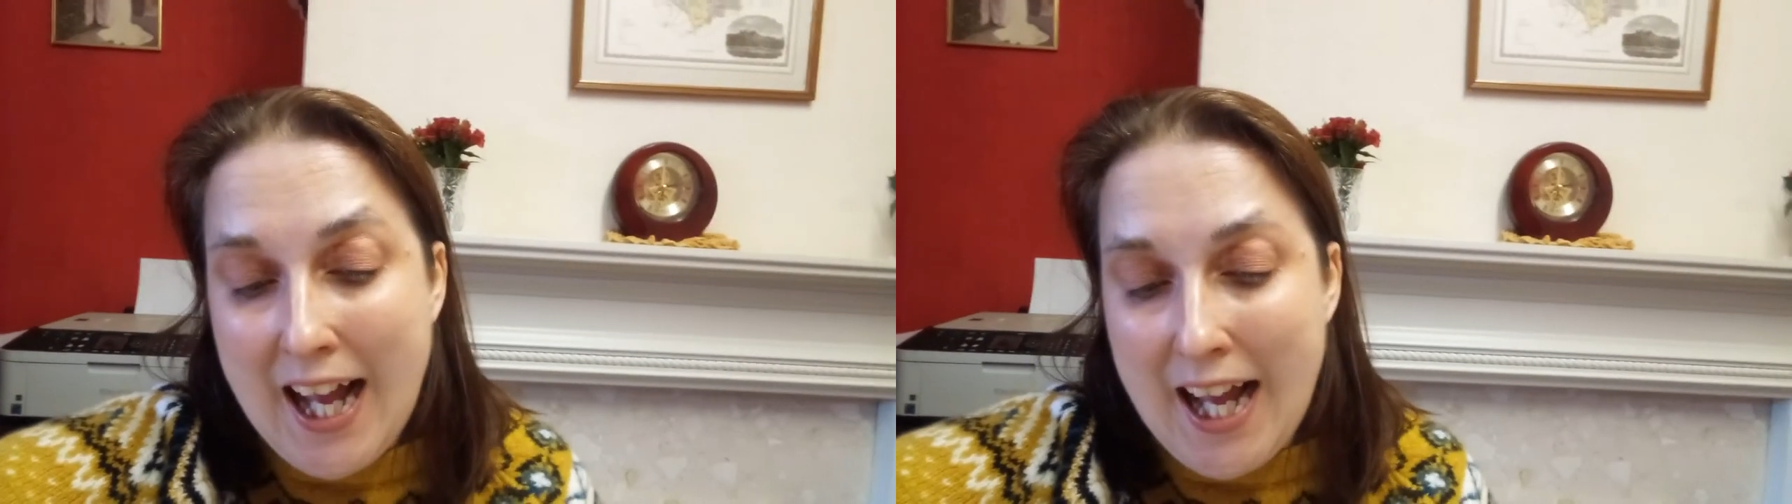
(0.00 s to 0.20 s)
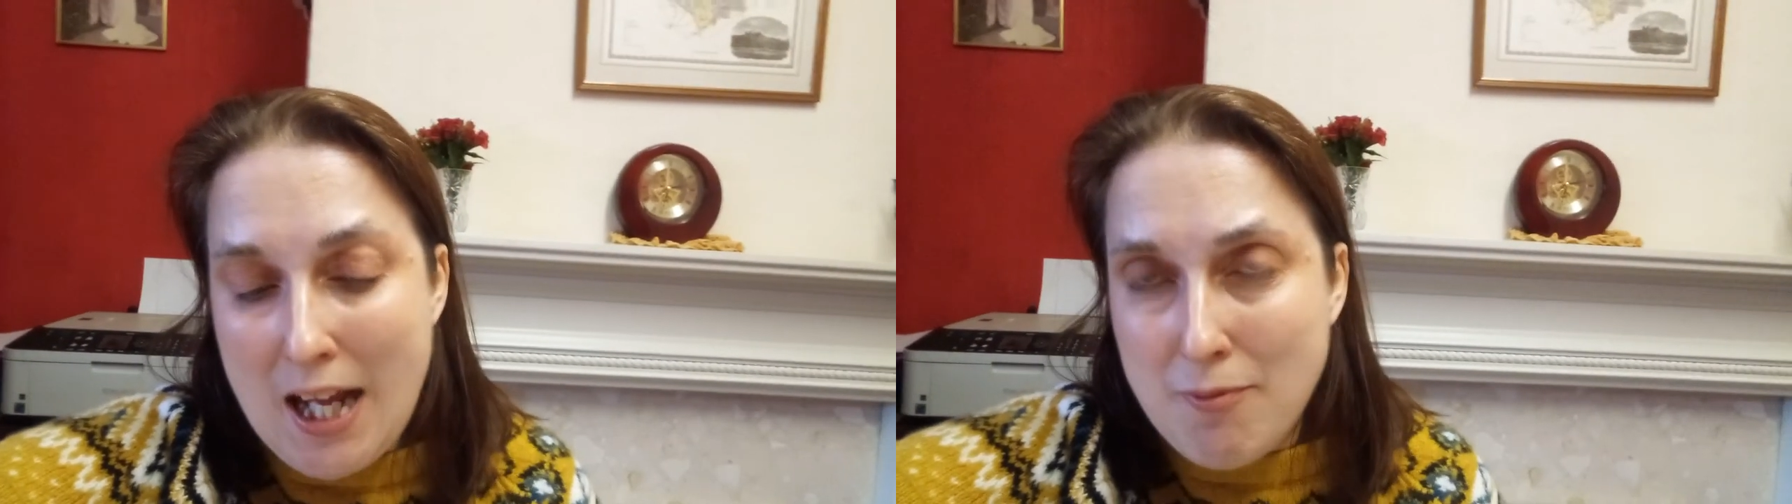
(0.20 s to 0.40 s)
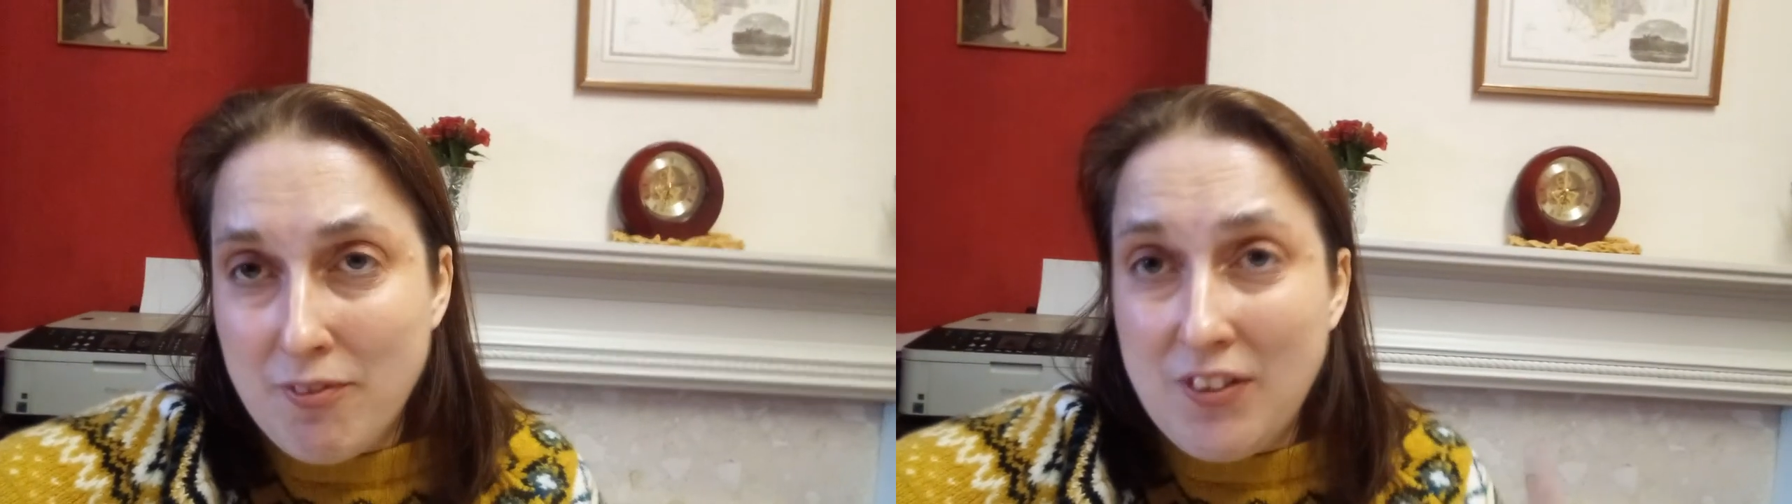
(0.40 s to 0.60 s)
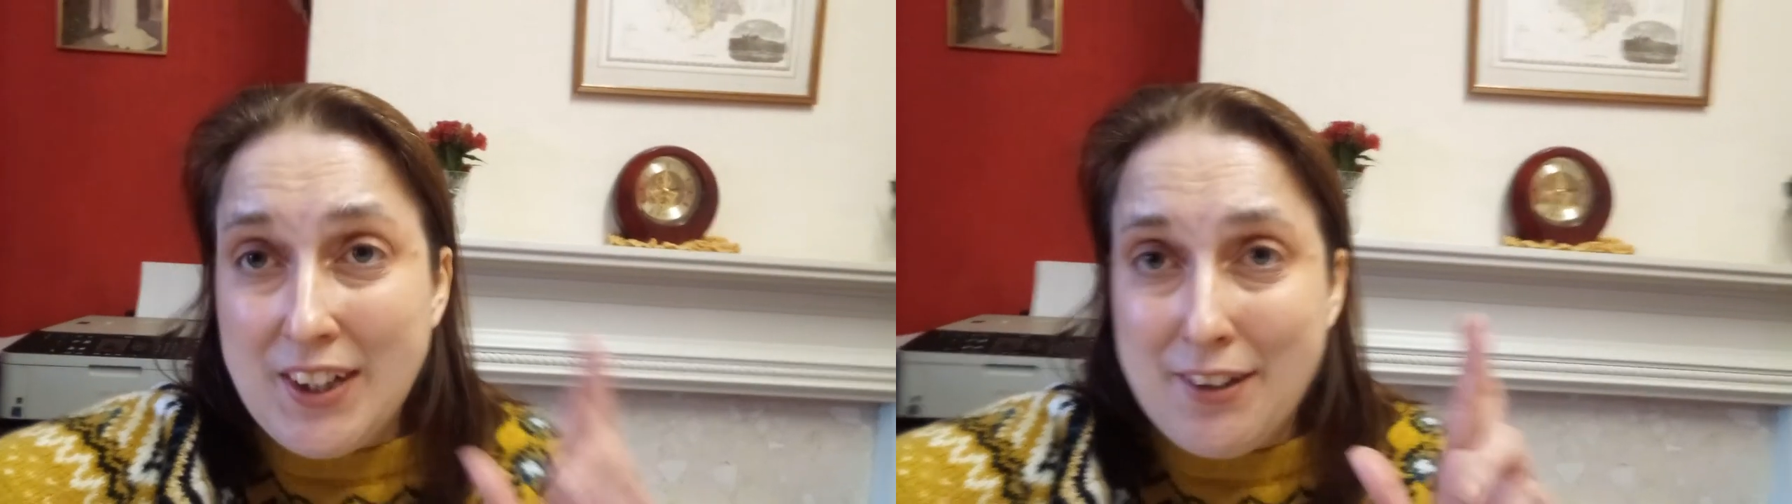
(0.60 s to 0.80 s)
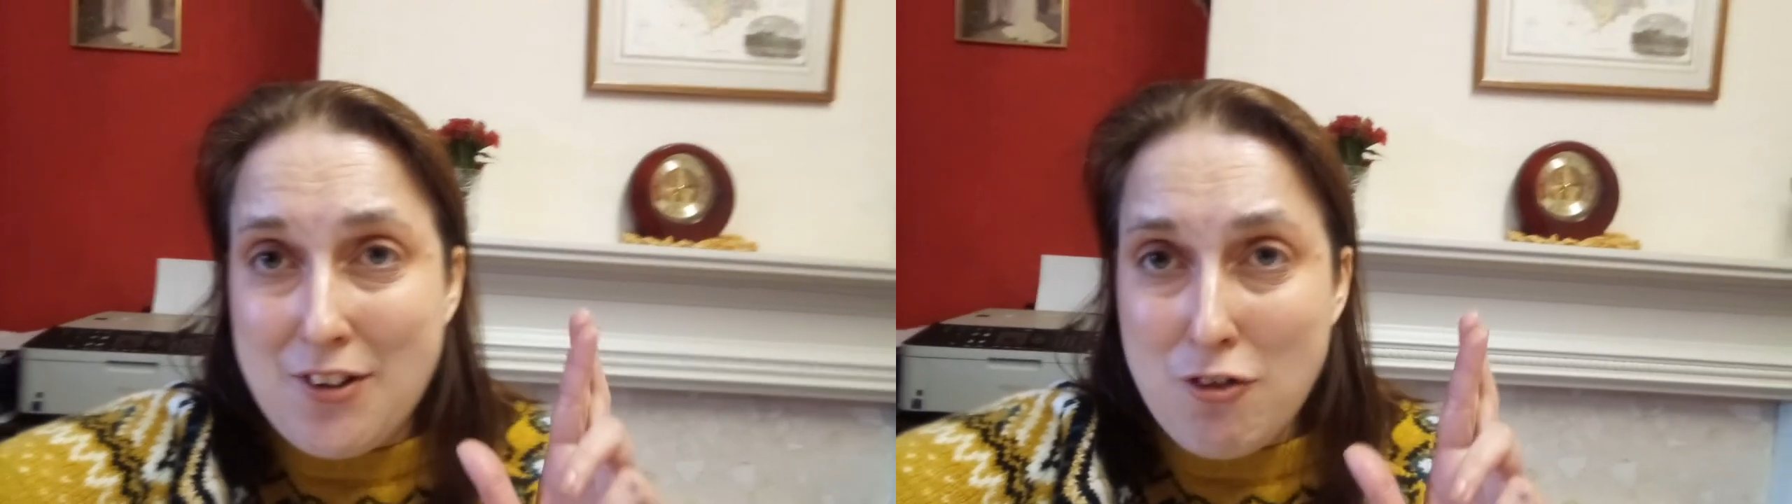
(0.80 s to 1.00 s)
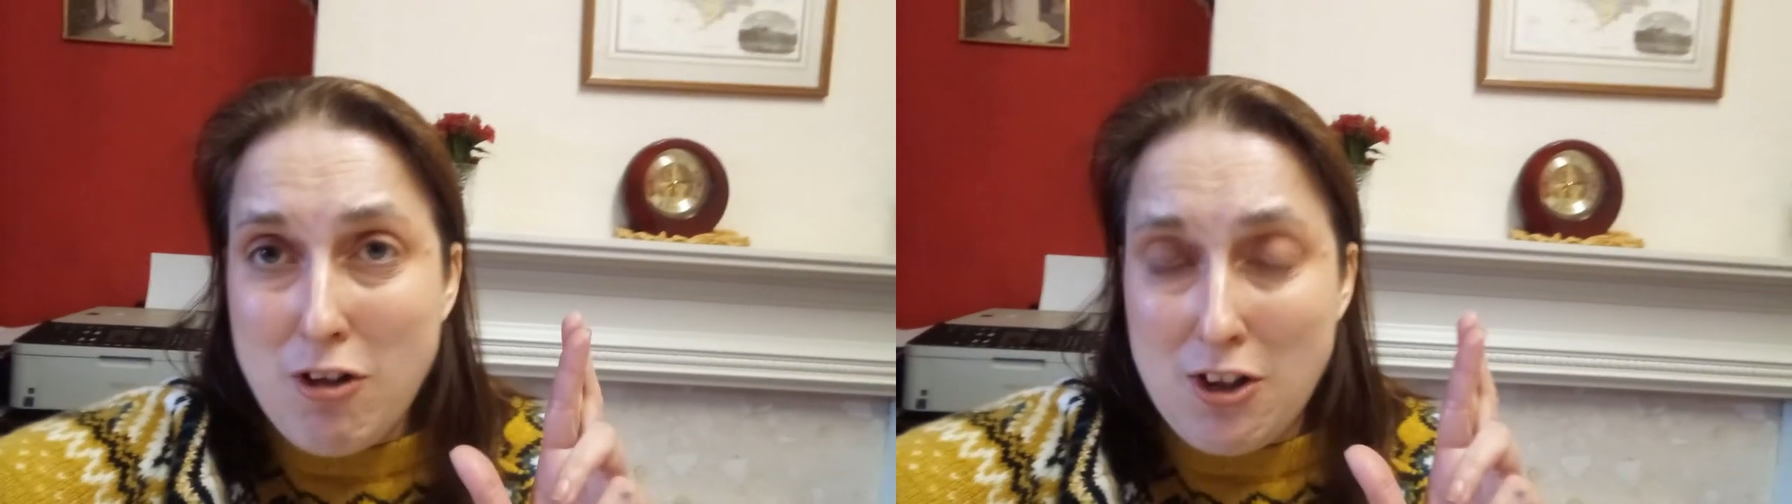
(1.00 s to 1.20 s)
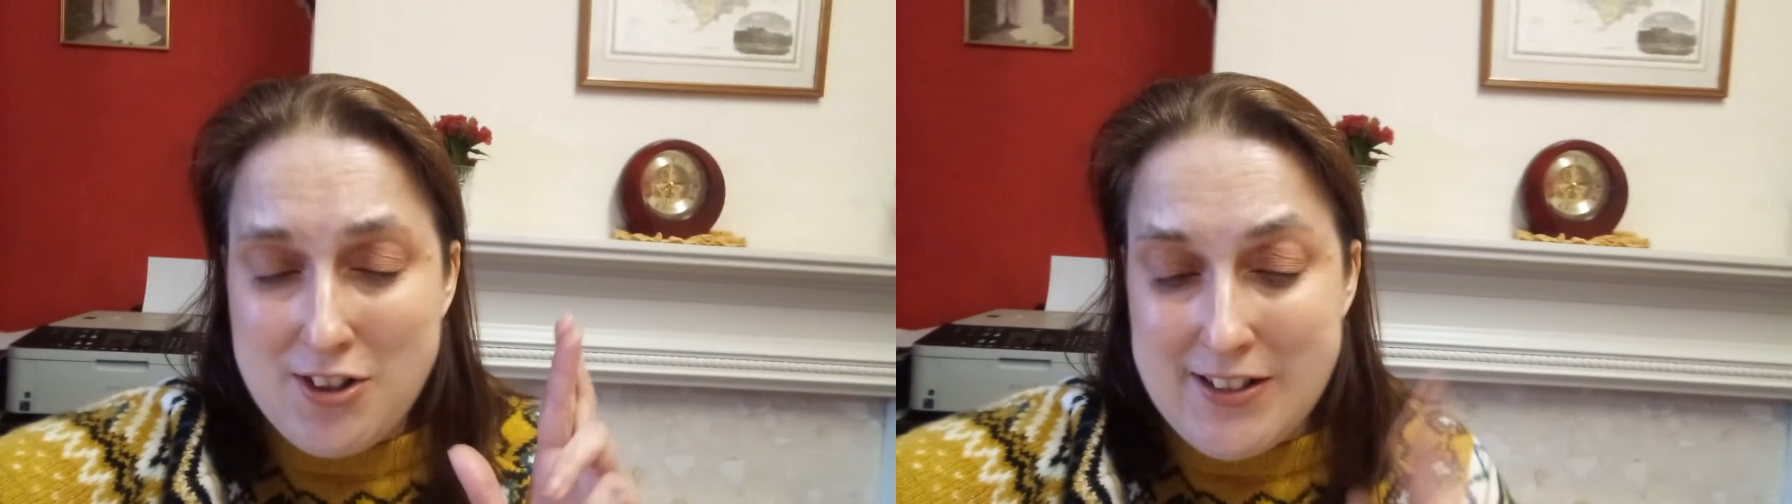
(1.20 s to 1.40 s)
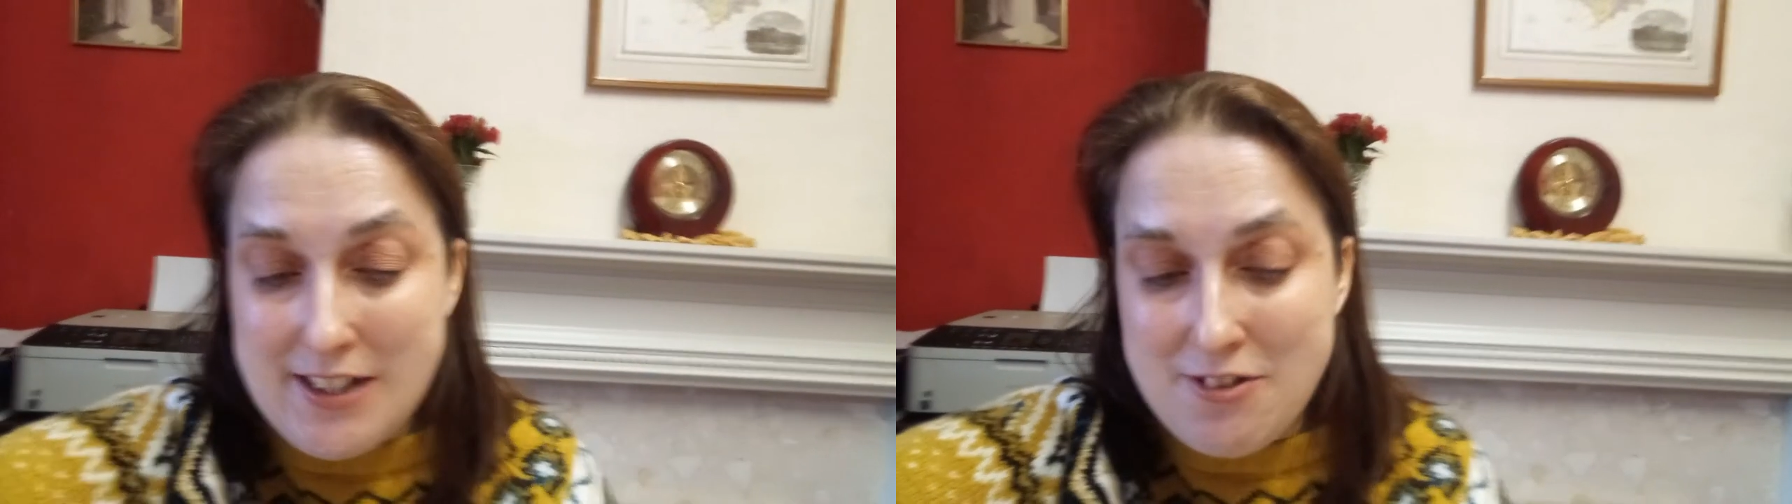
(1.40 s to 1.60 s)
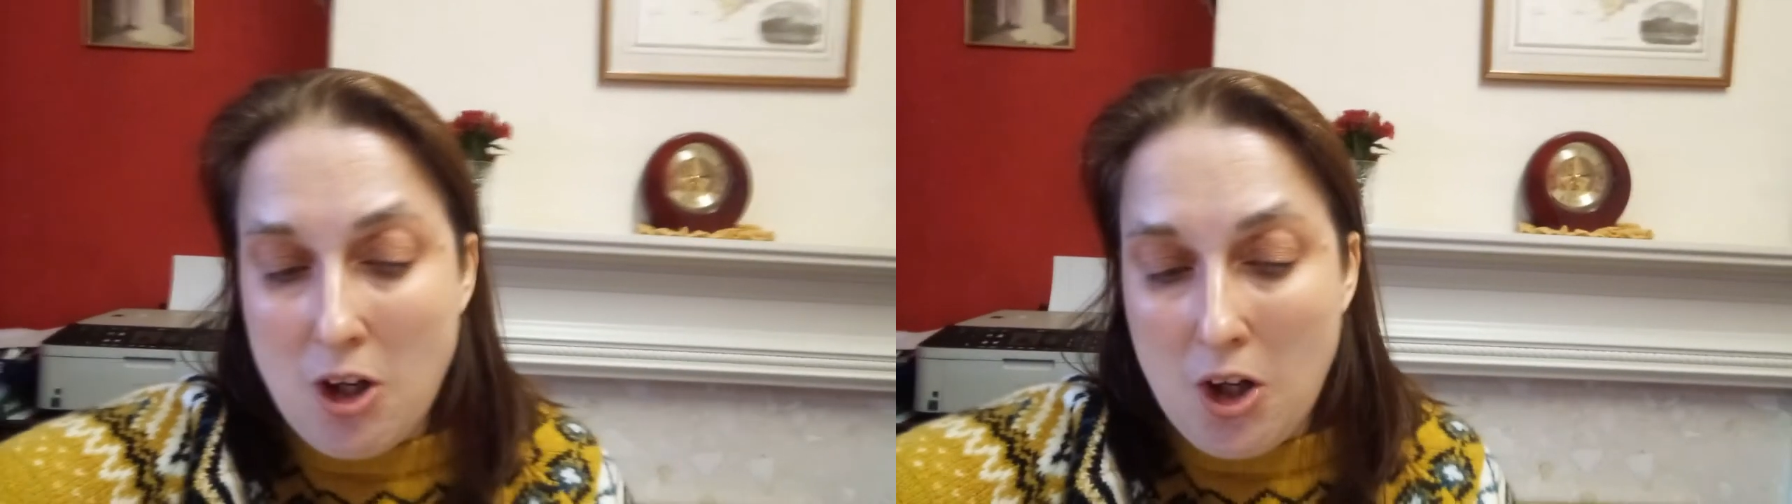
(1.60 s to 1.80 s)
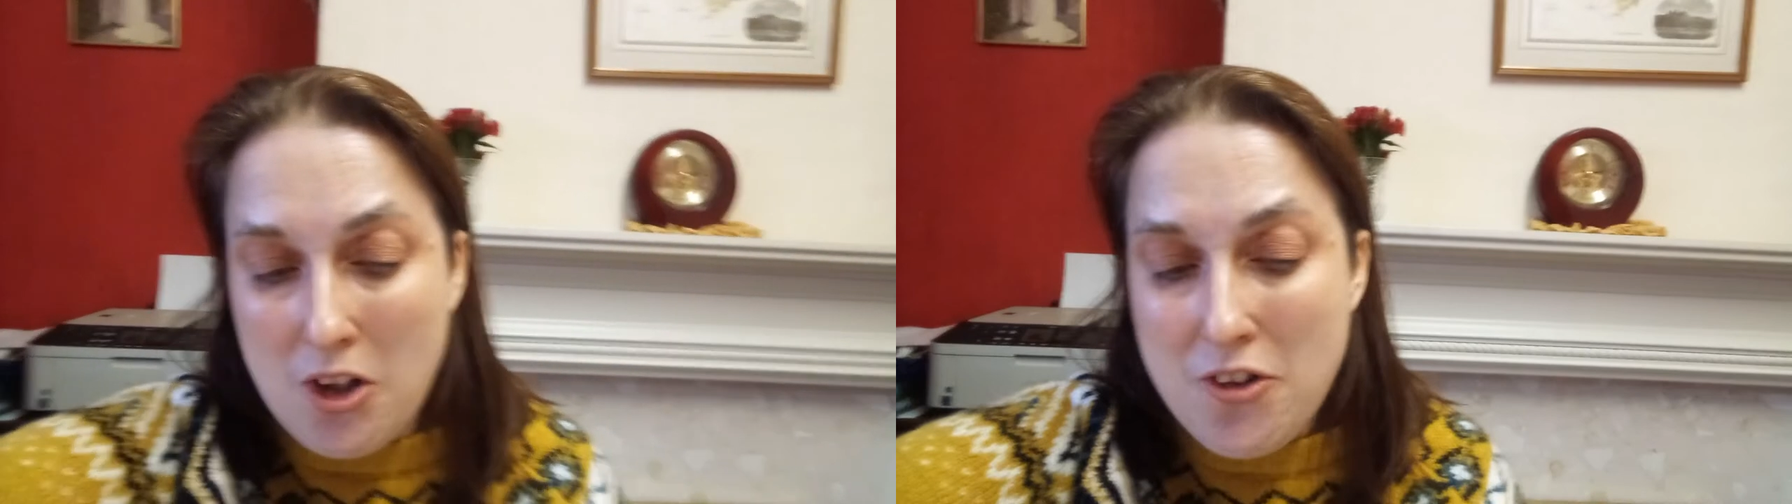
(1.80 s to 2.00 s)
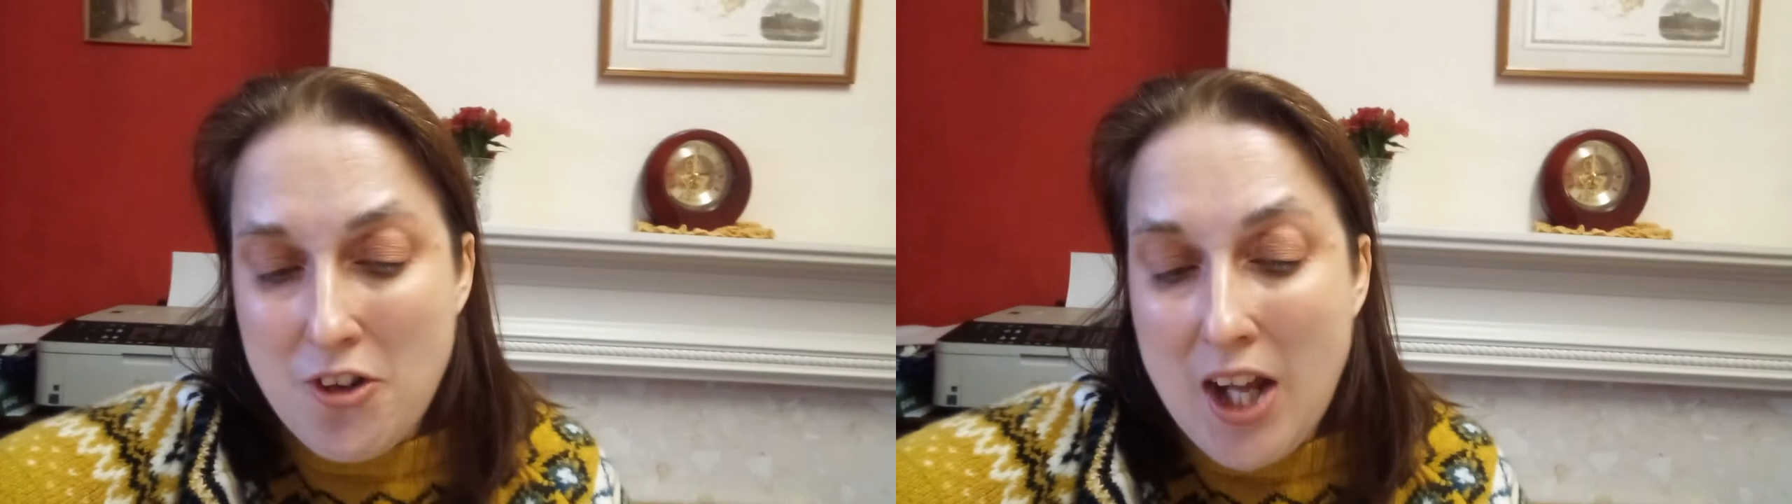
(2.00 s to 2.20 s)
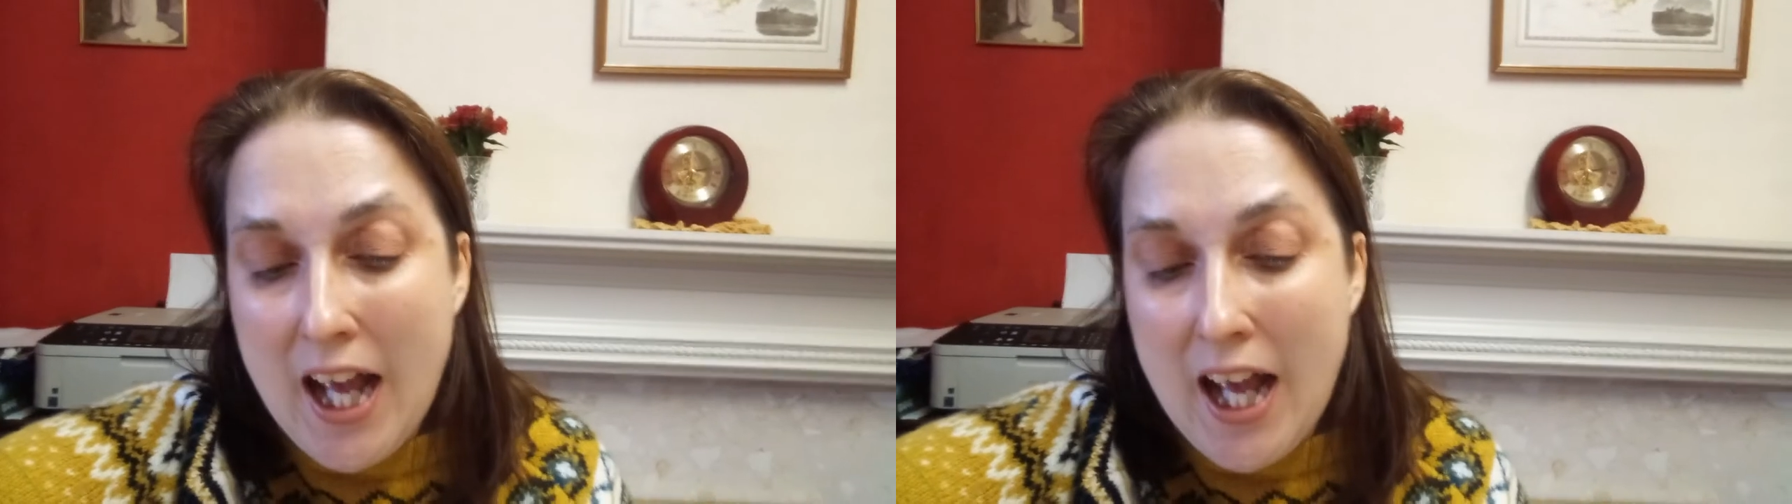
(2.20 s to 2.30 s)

and fingers crossed it does.